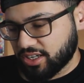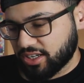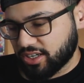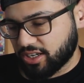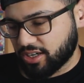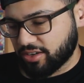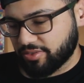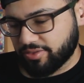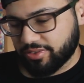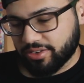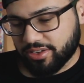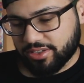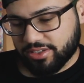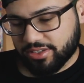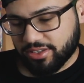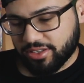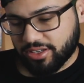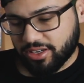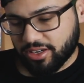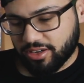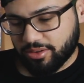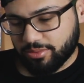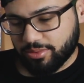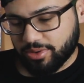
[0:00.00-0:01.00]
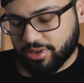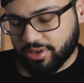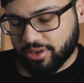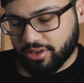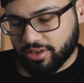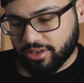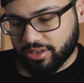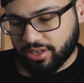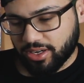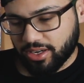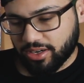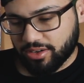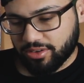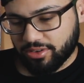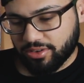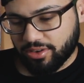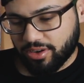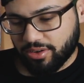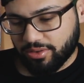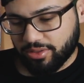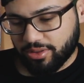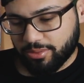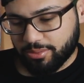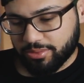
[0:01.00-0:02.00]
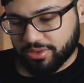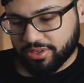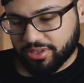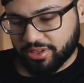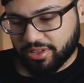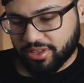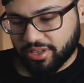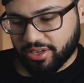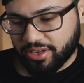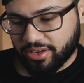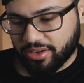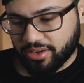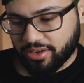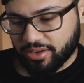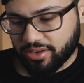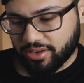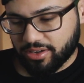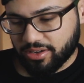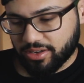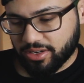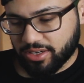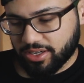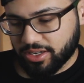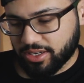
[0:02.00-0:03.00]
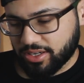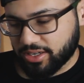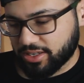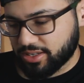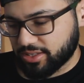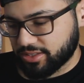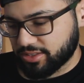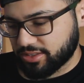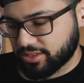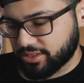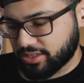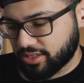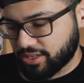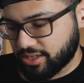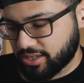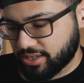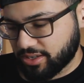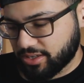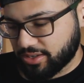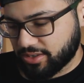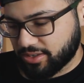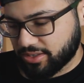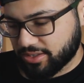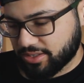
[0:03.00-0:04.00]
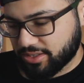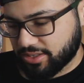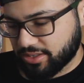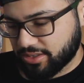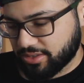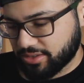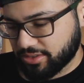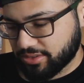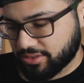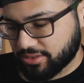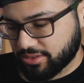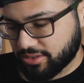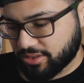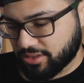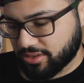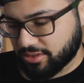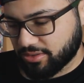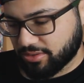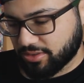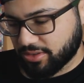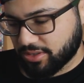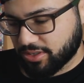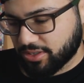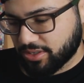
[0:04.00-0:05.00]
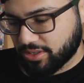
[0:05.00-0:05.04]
hopefully it's not gonna be hard I don't know how limited they are and I honestly don't know